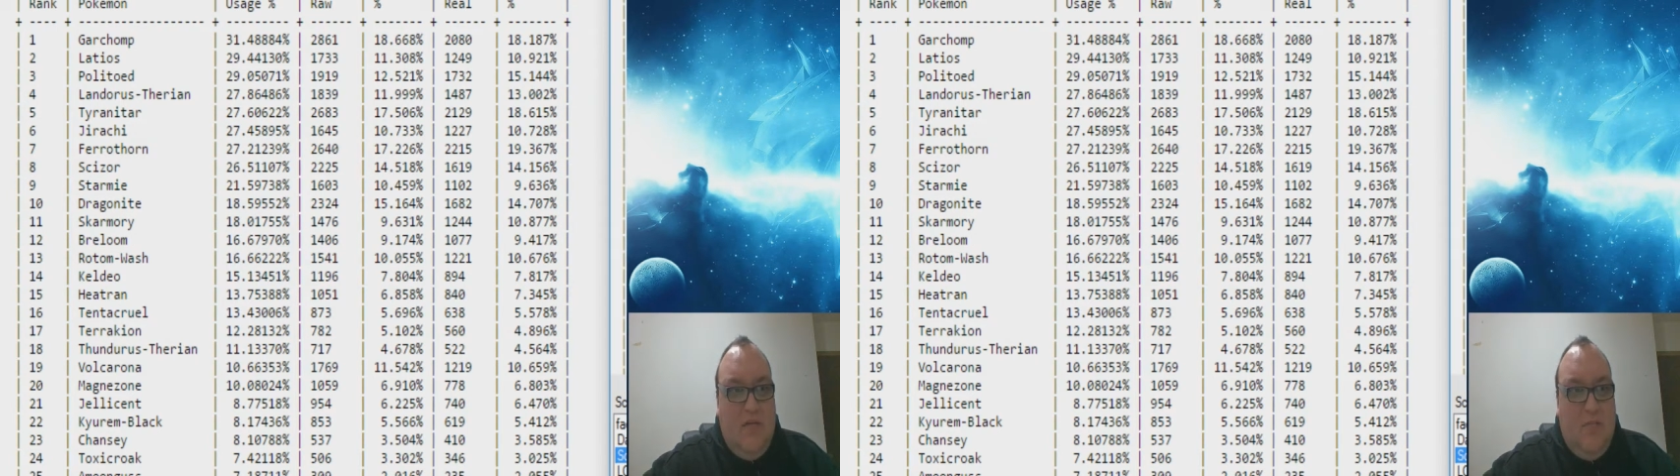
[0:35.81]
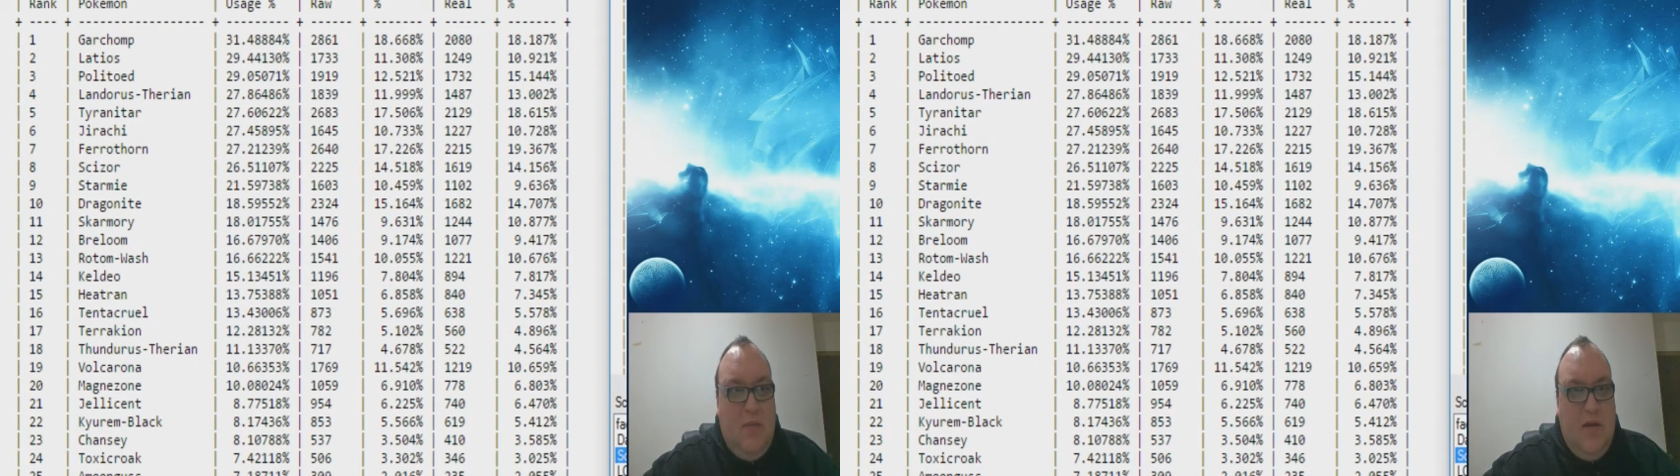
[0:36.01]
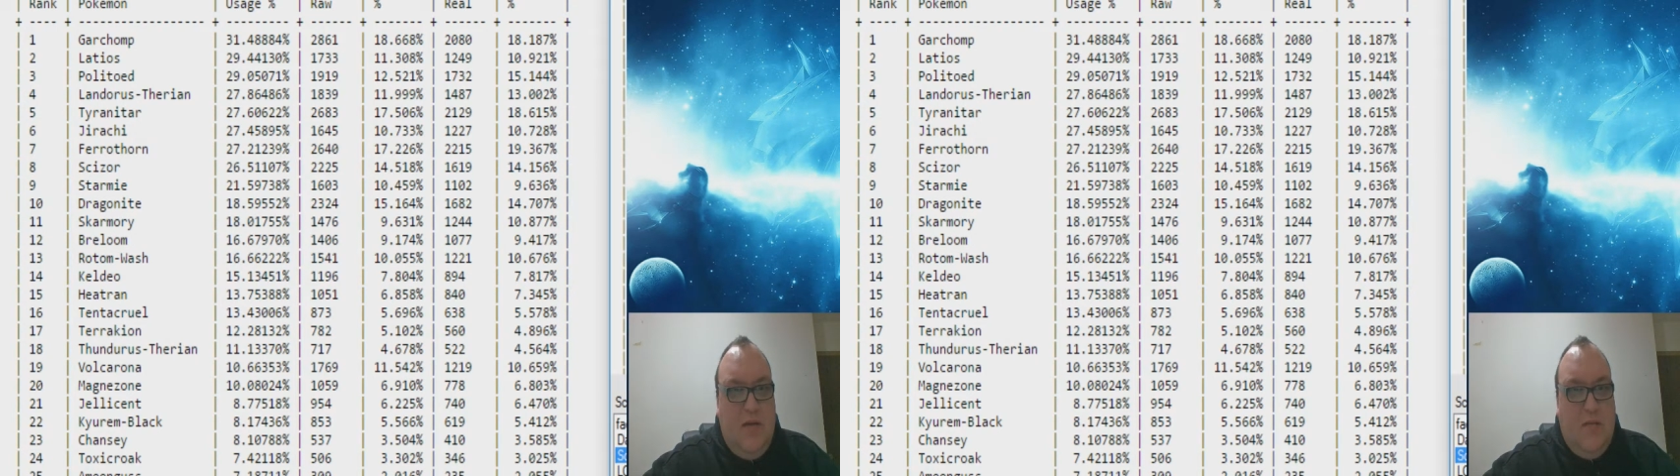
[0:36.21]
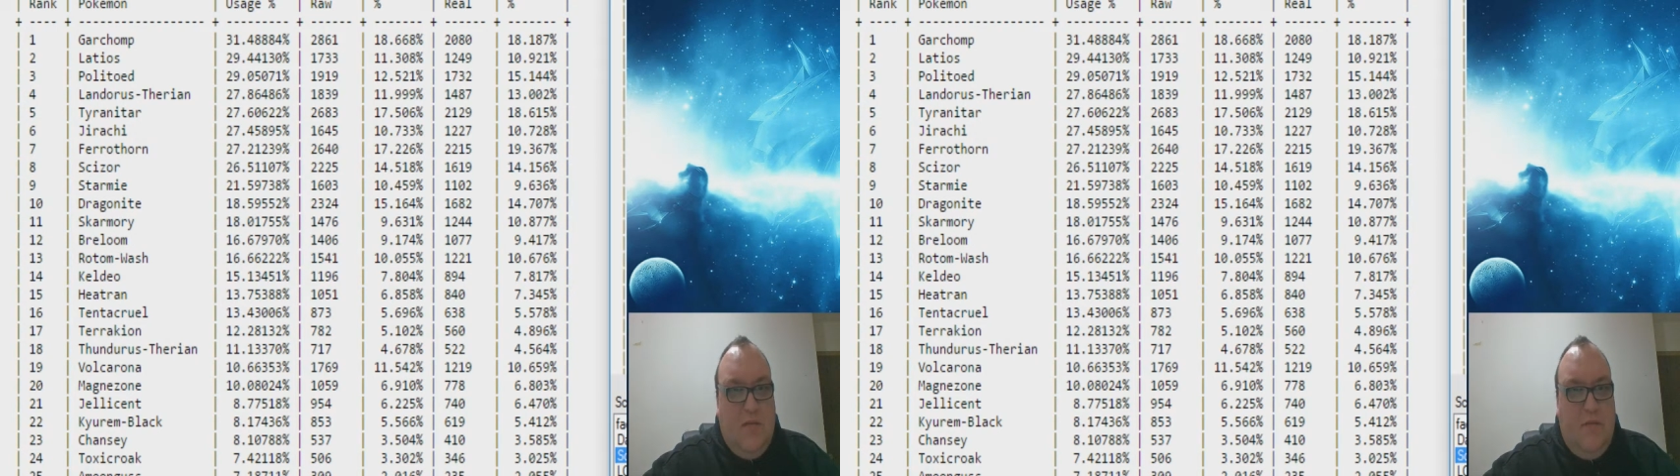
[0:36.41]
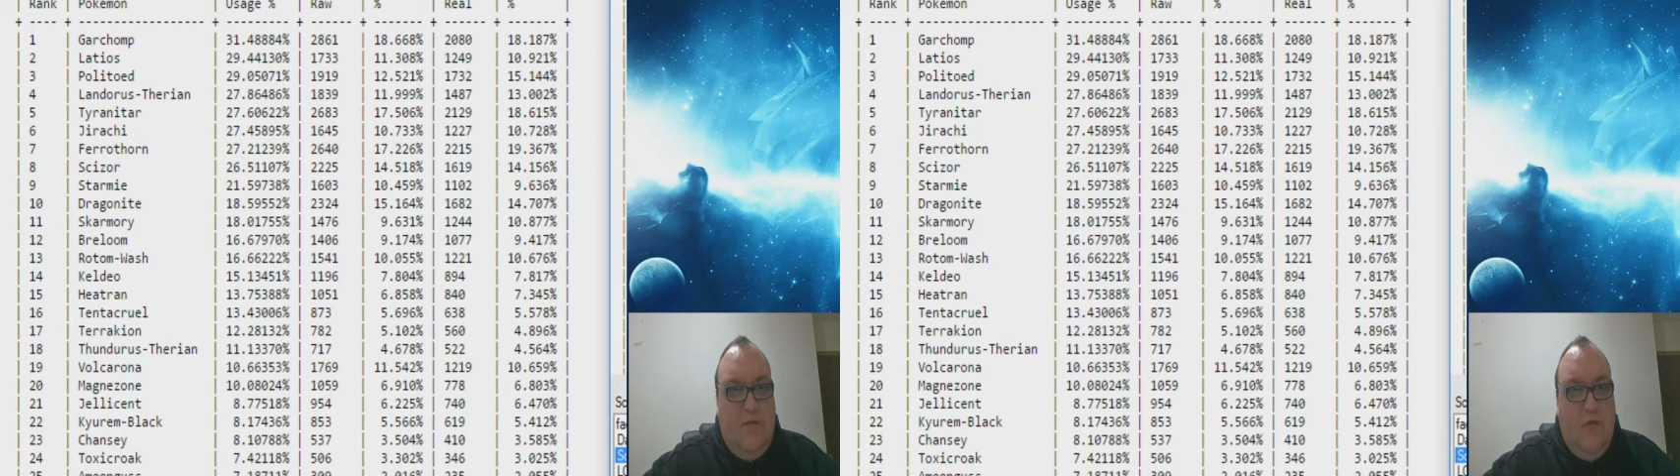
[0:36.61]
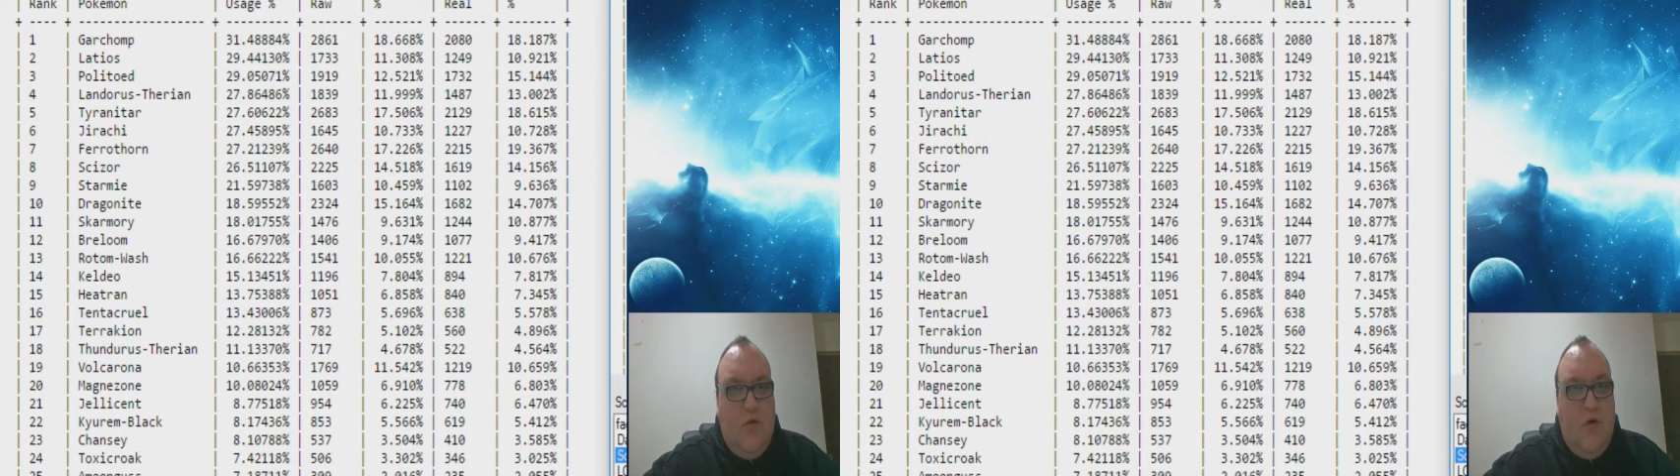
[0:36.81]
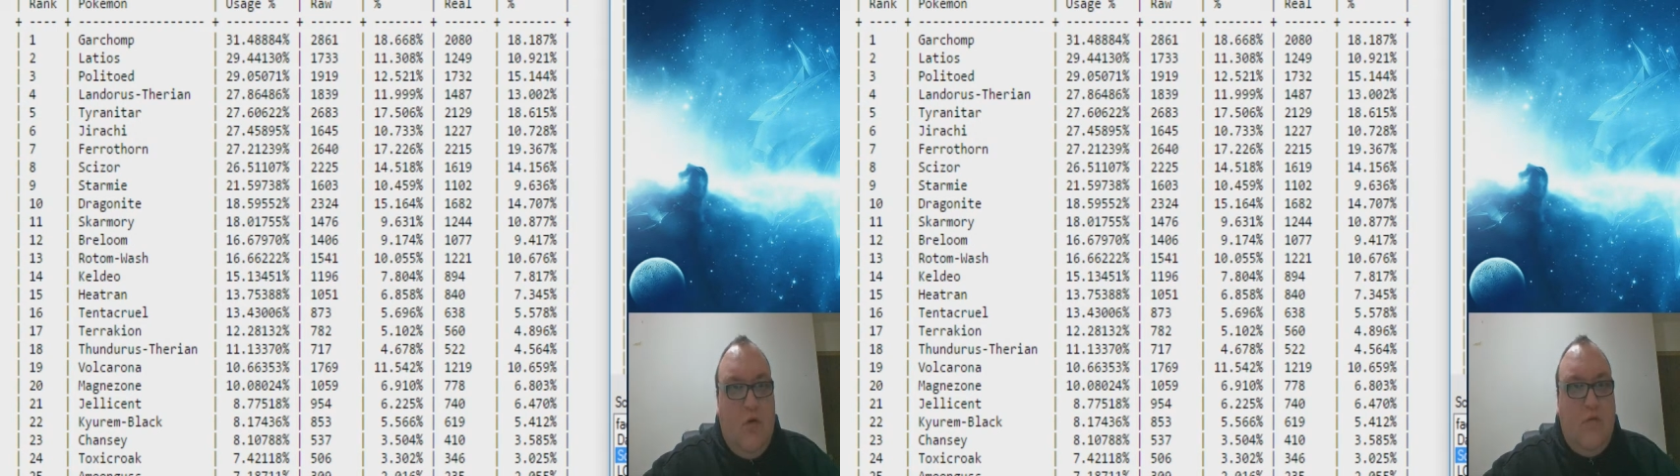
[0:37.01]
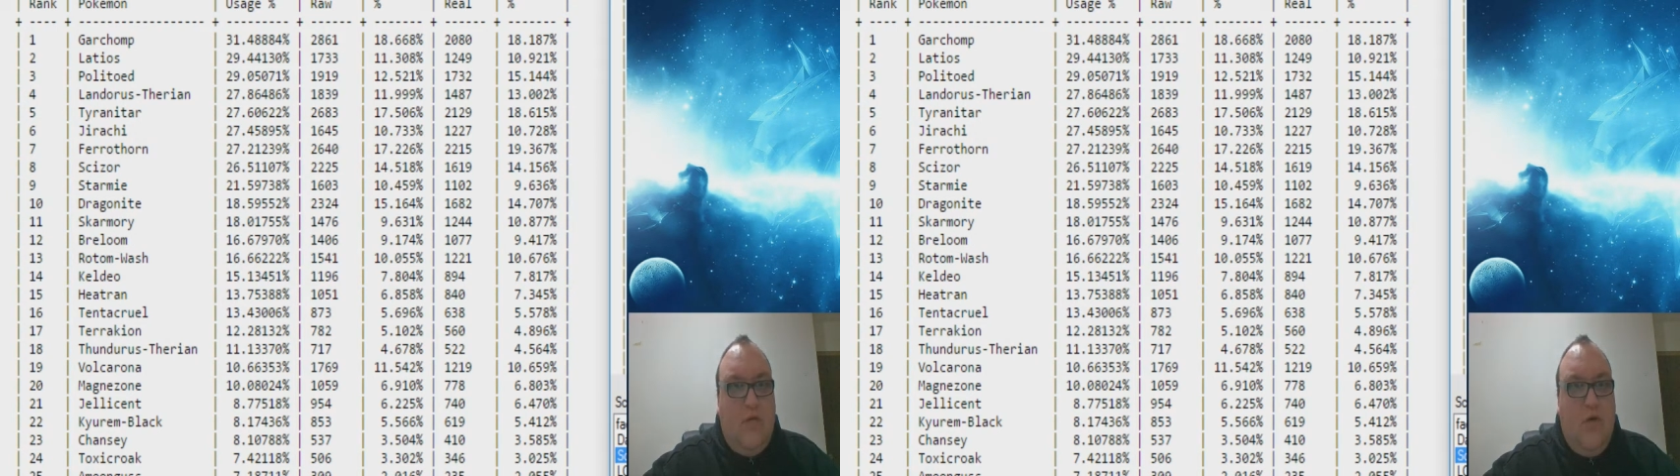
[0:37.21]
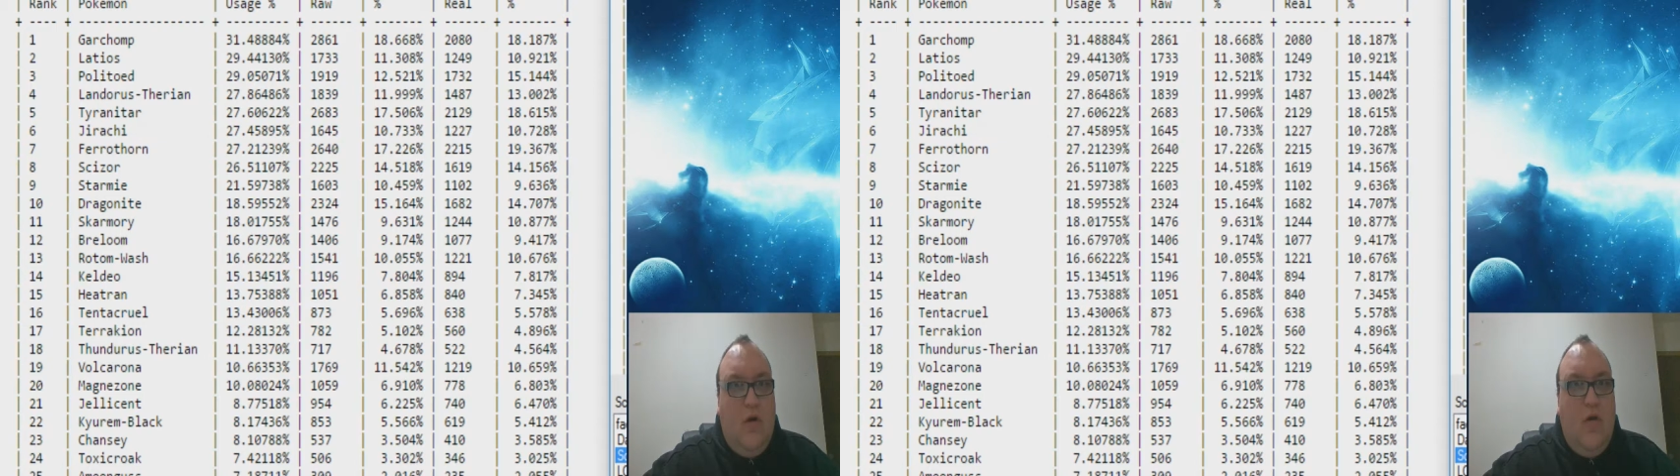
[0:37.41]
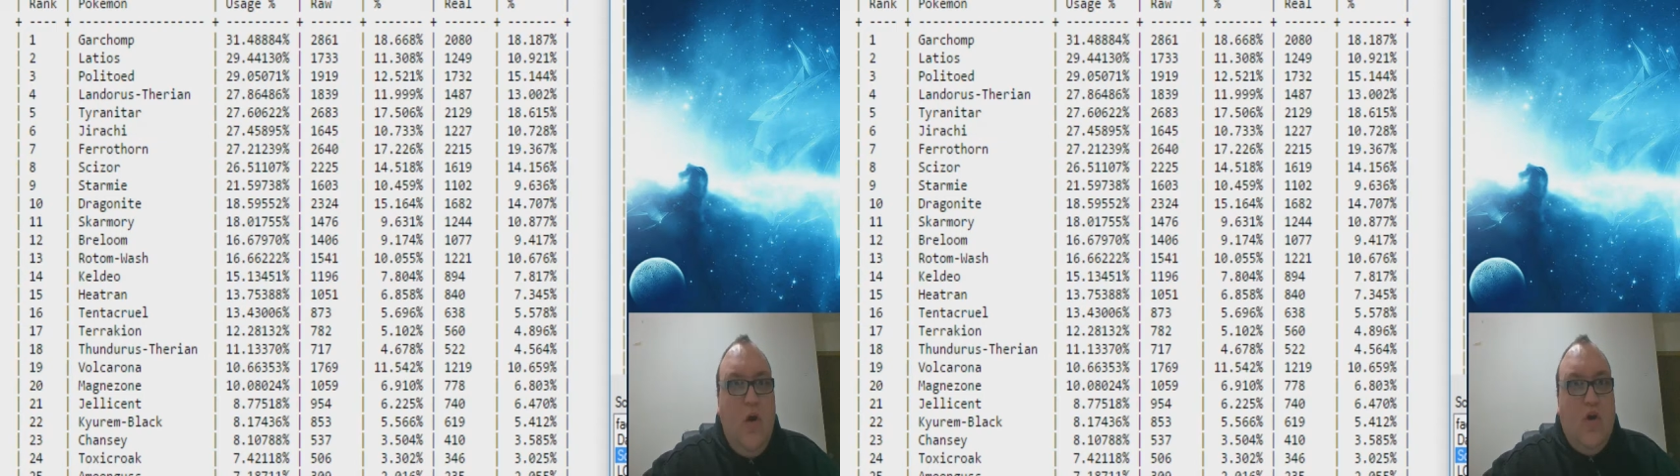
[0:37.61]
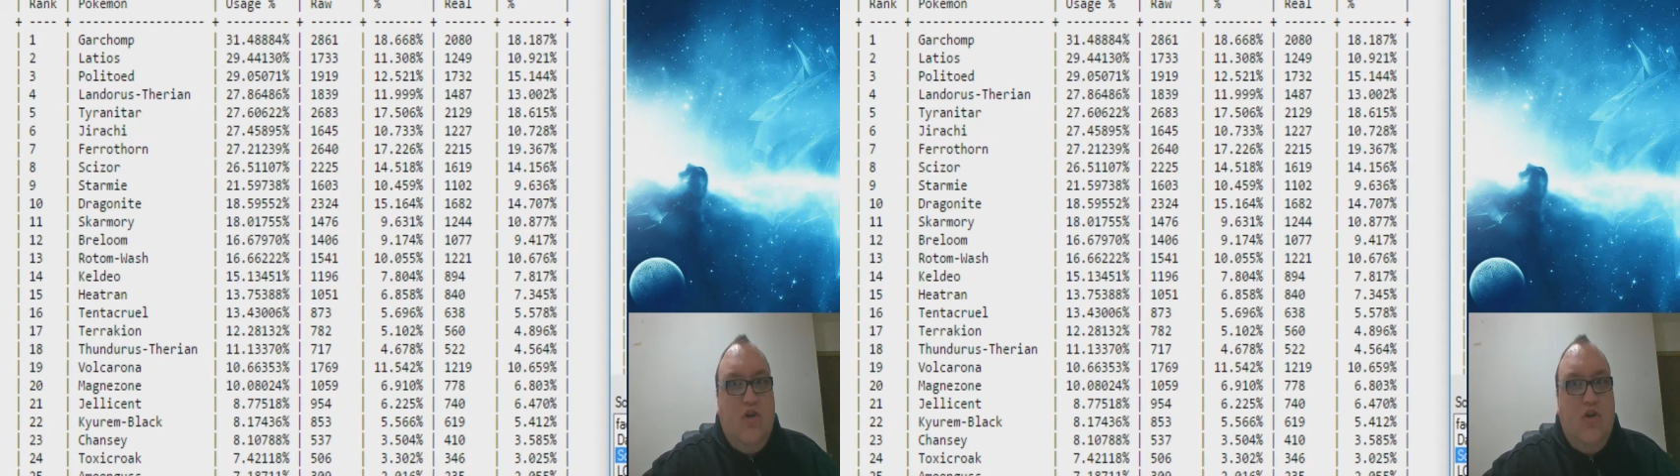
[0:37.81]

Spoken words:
being the number 4 overall.